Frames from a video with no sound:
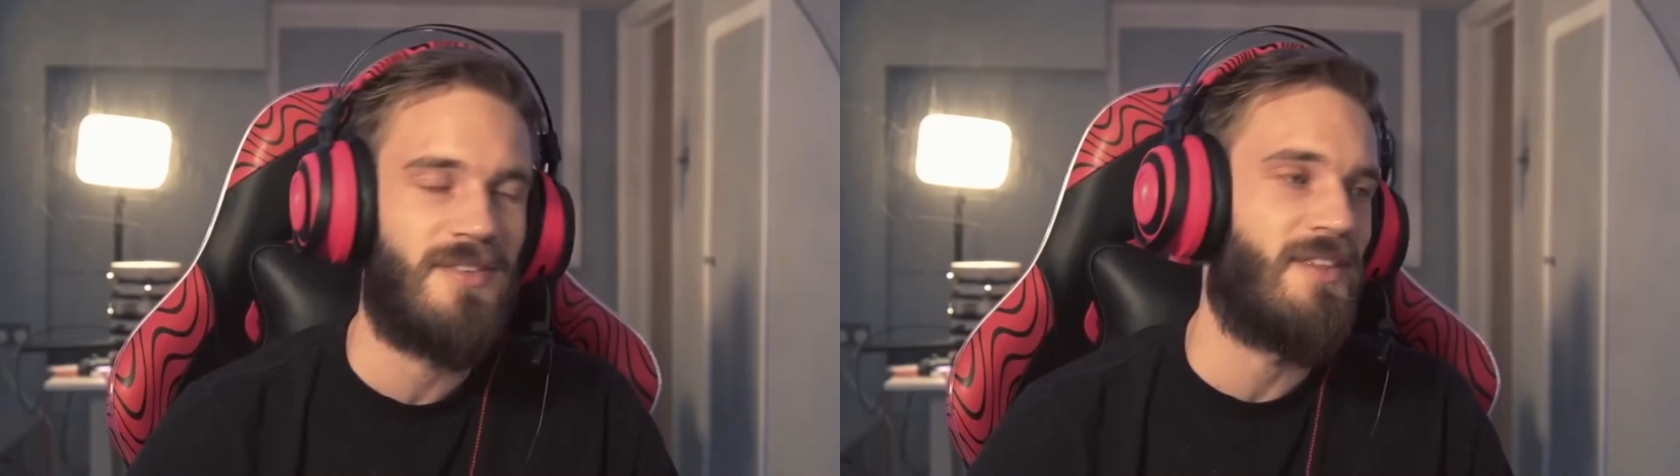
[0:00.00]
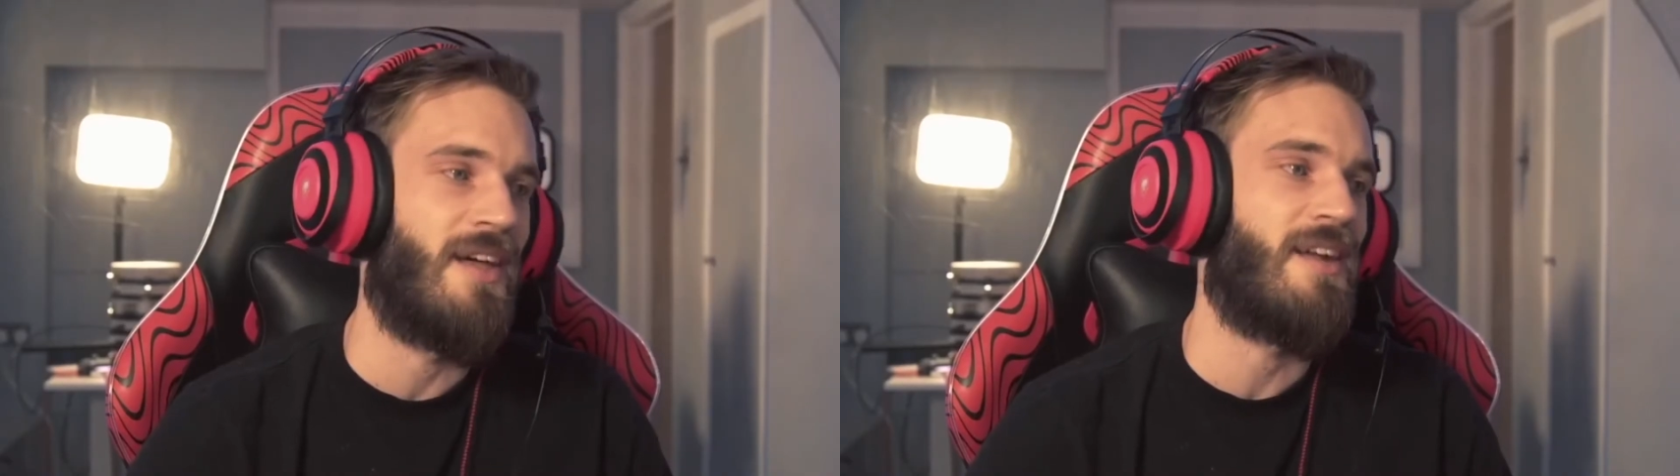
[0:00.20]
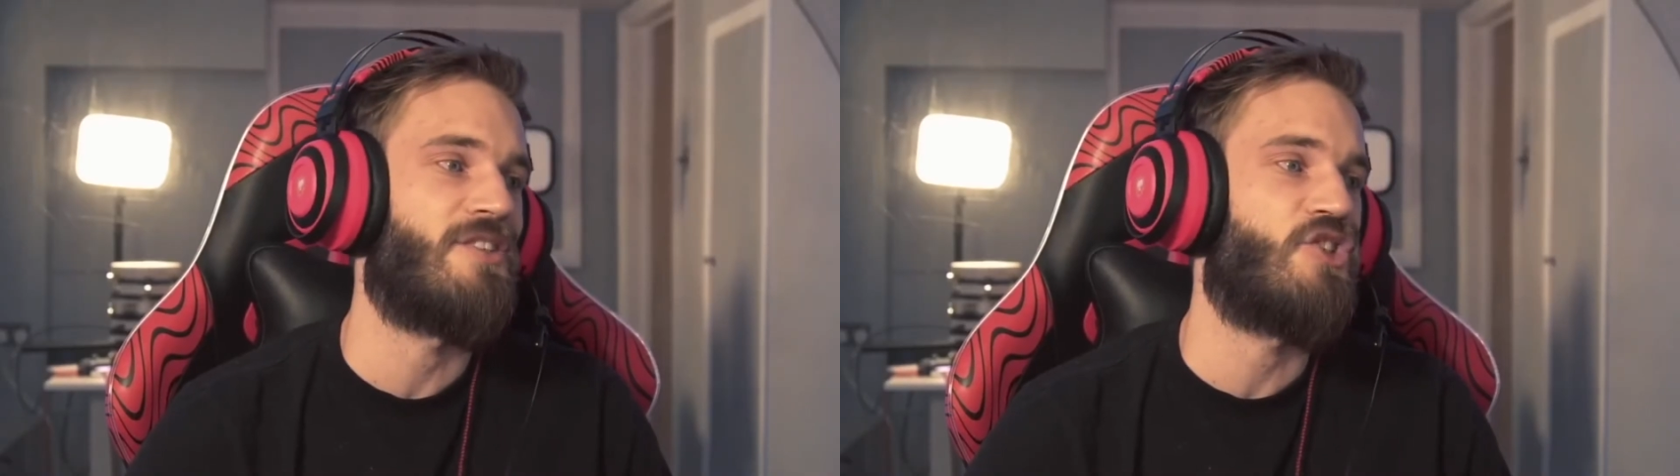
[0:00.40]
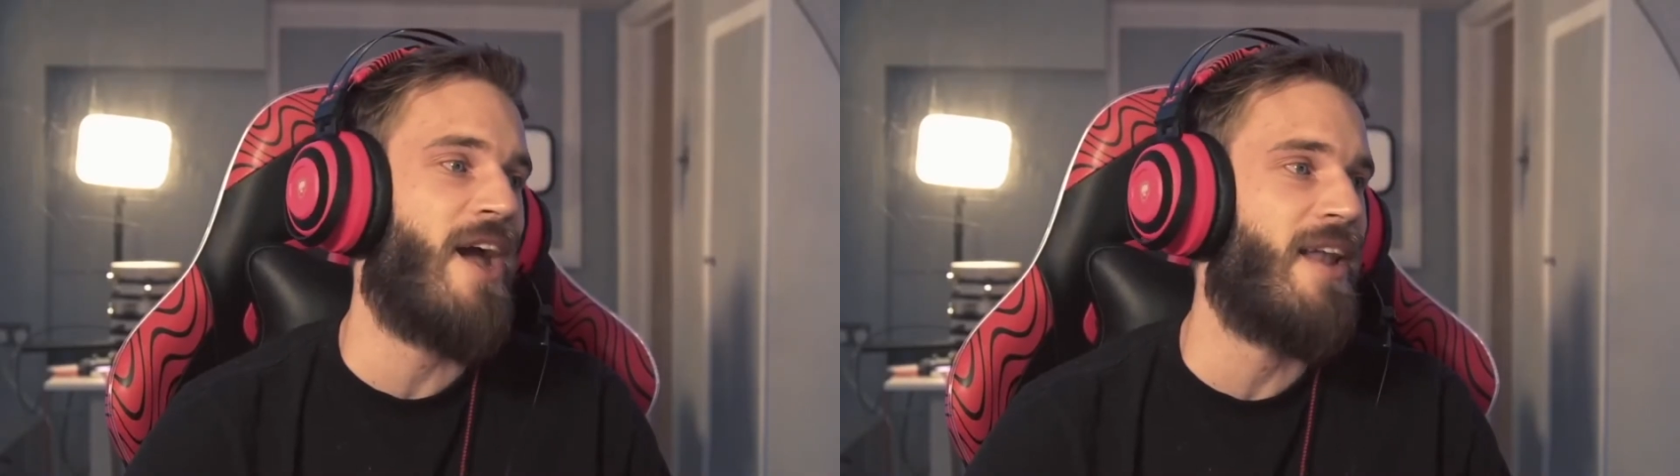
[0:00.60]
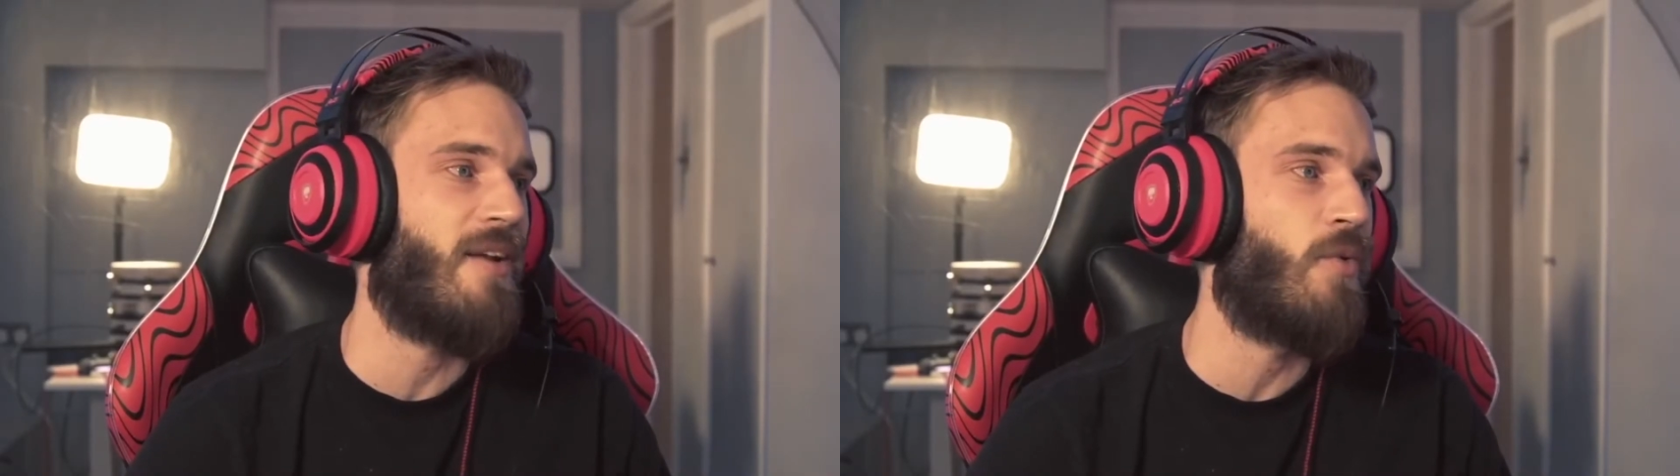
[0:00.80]
like
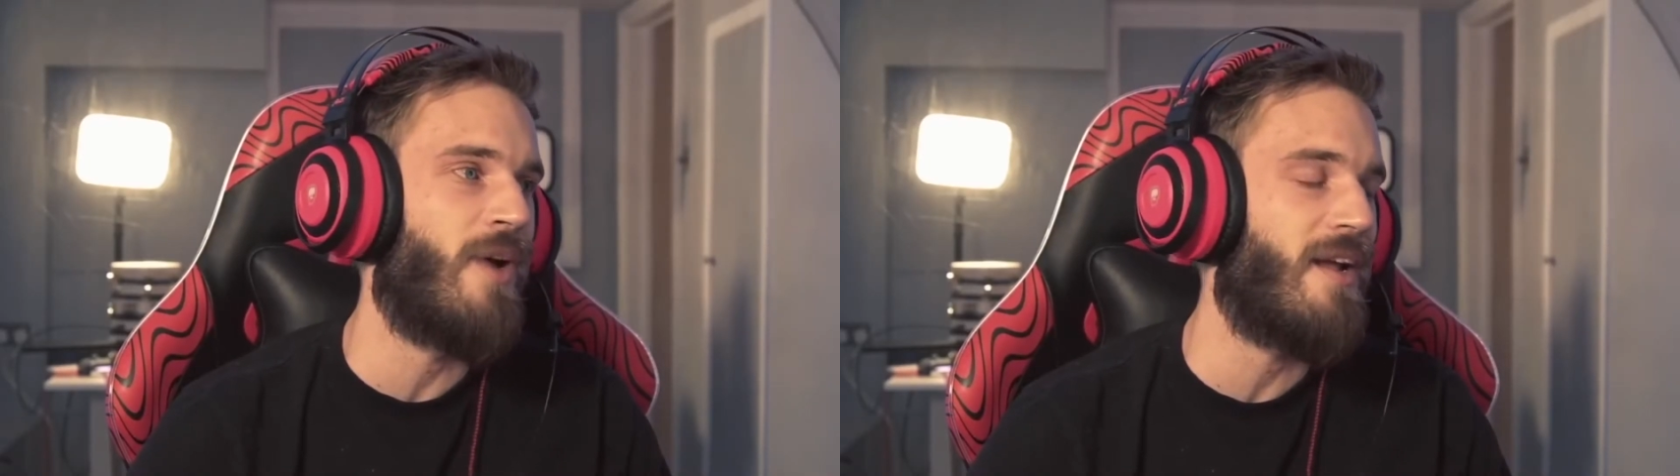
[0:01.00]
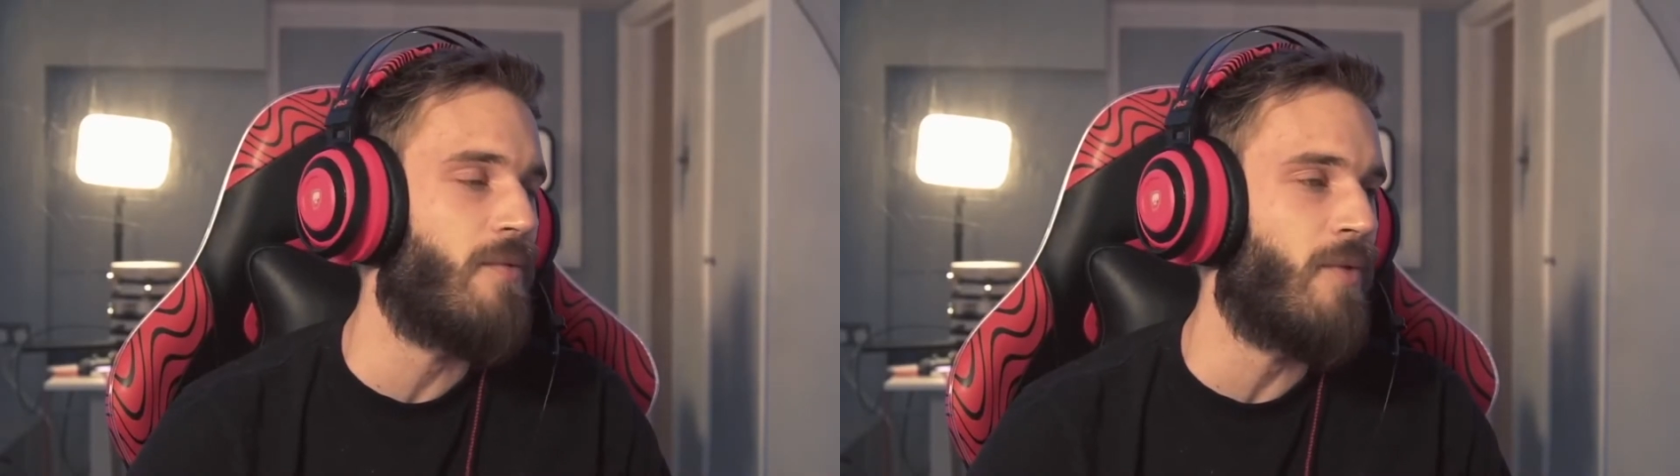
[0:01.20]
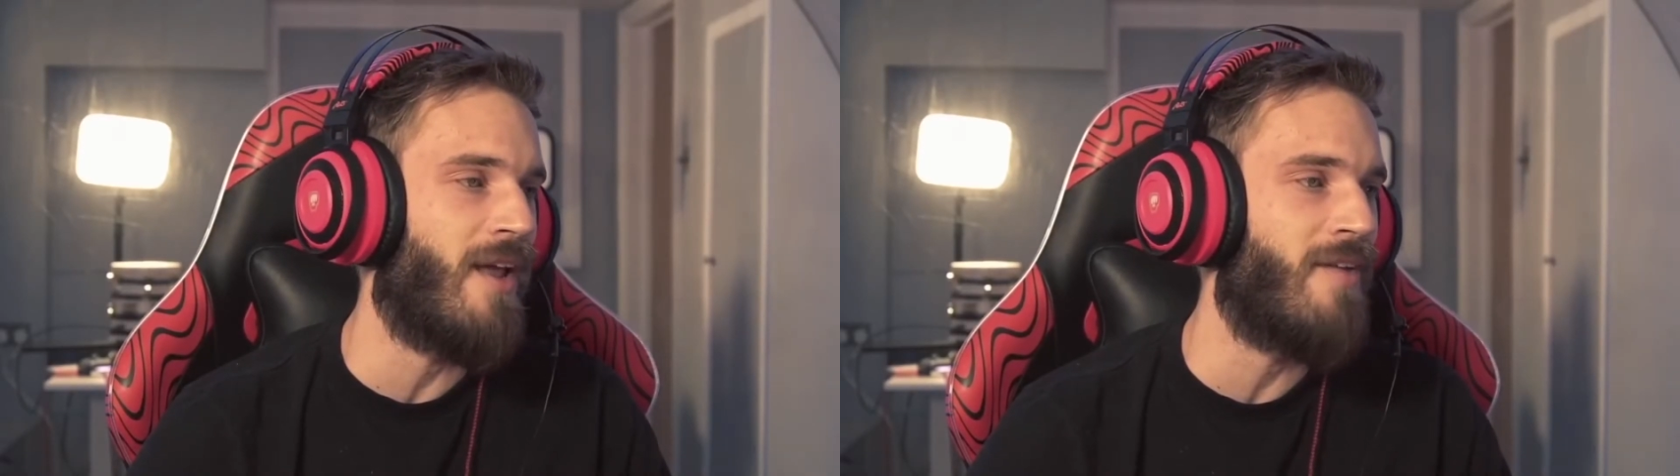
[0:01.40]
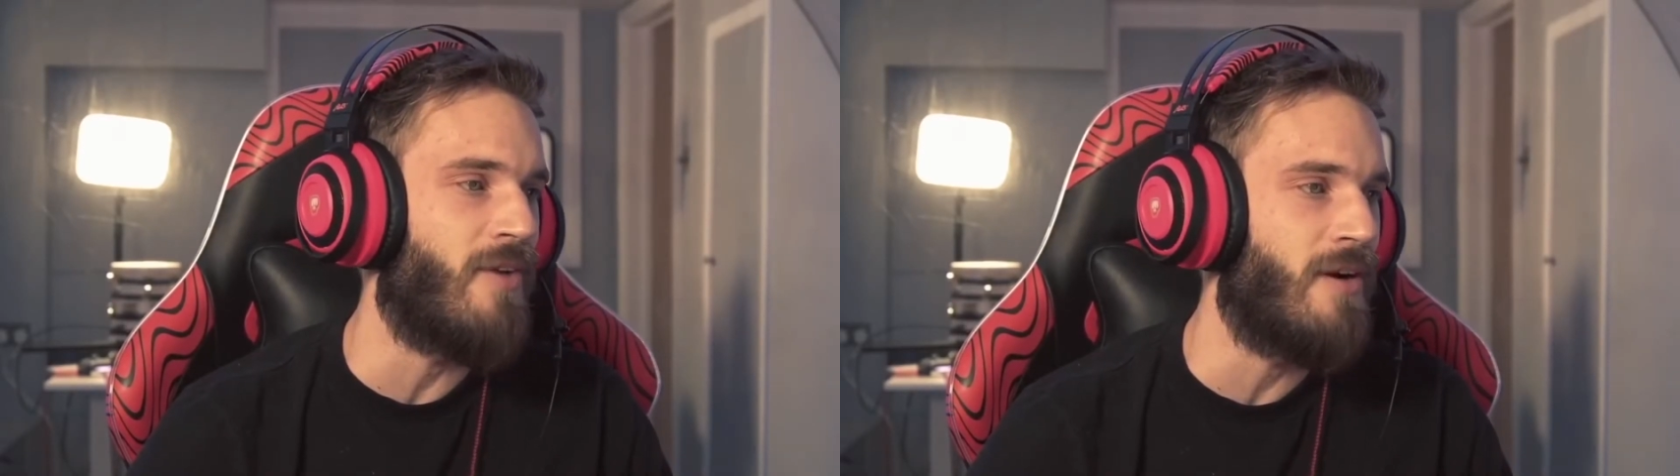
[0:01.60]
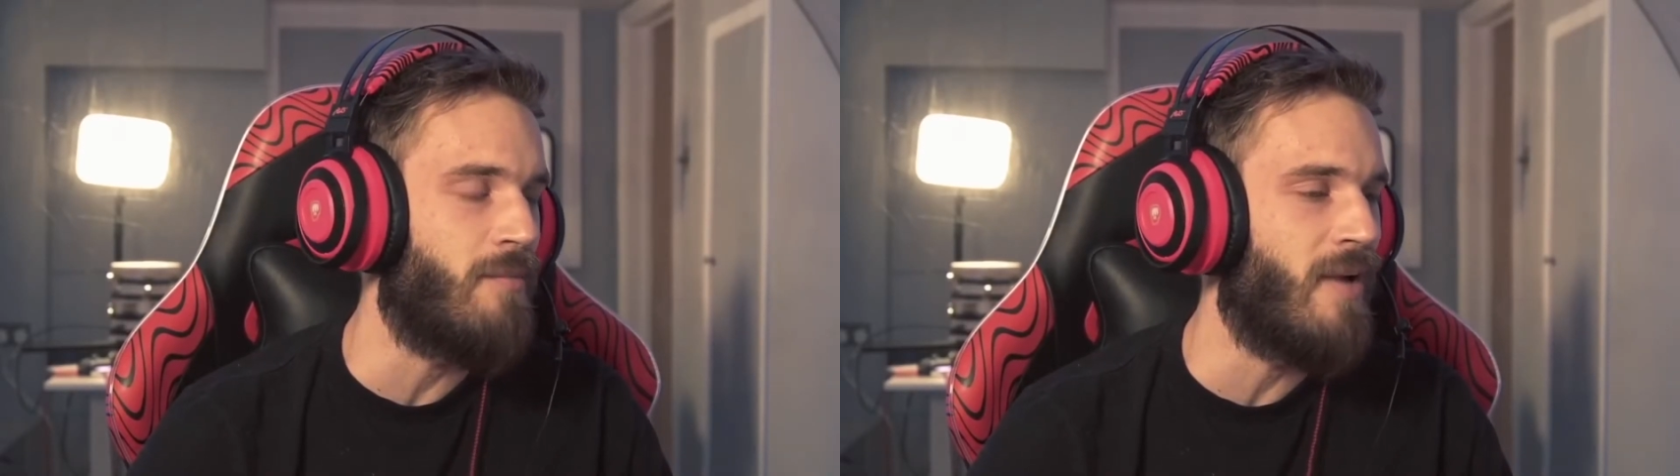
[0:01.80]
chat quick,
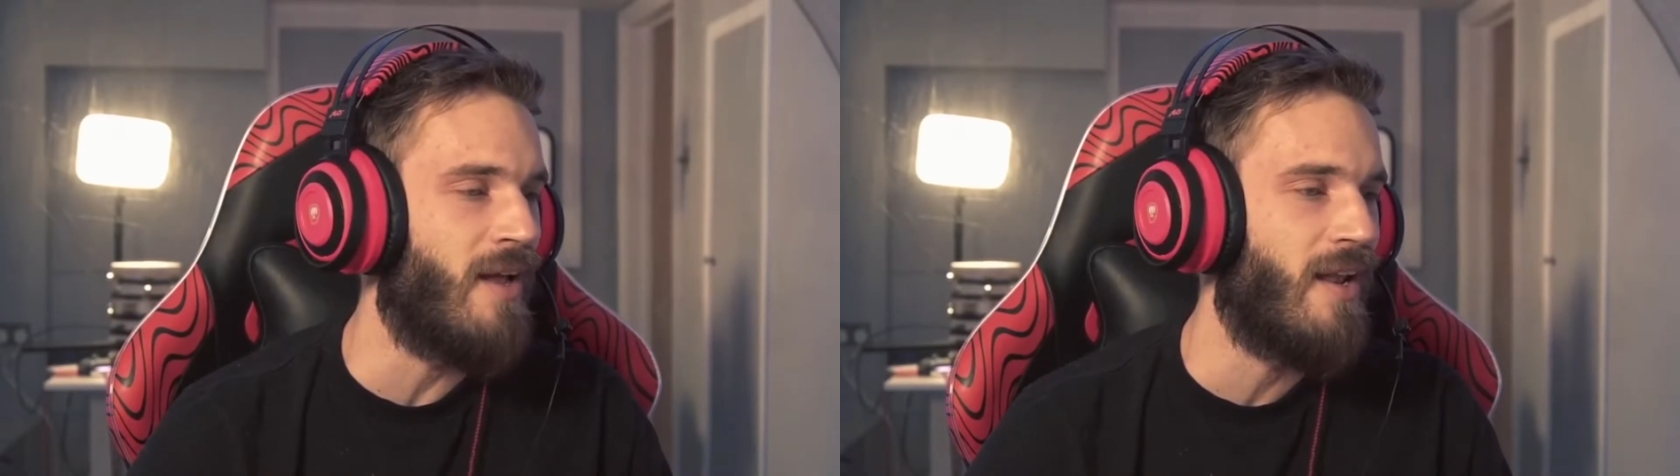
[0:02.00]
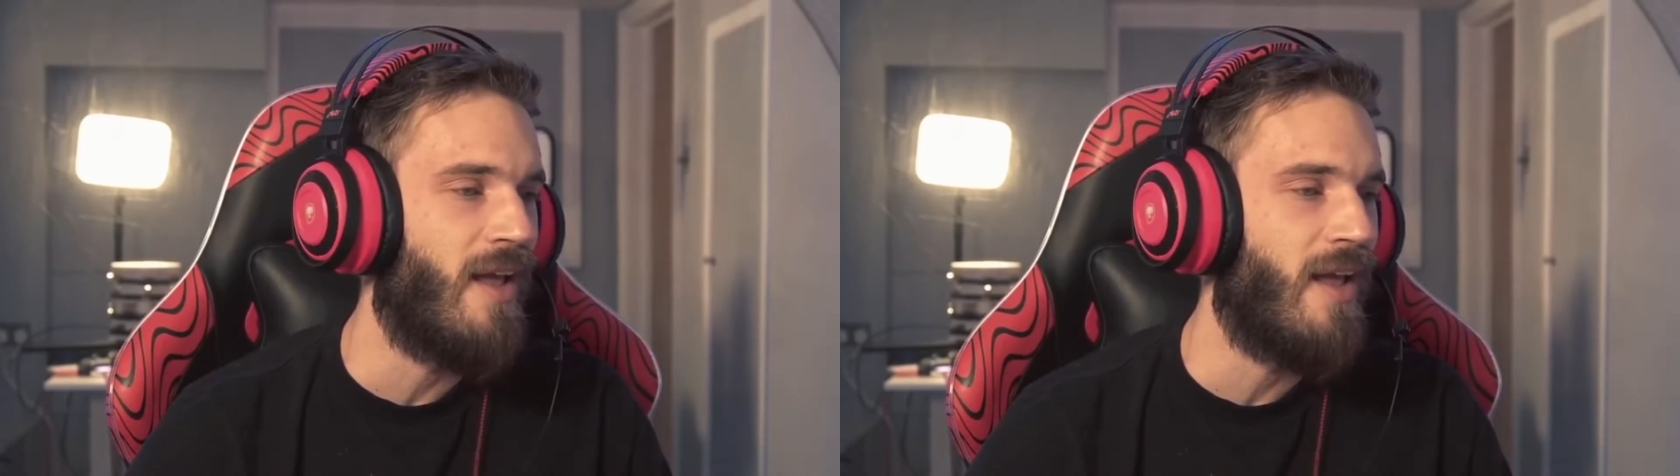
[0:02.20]
whatever, but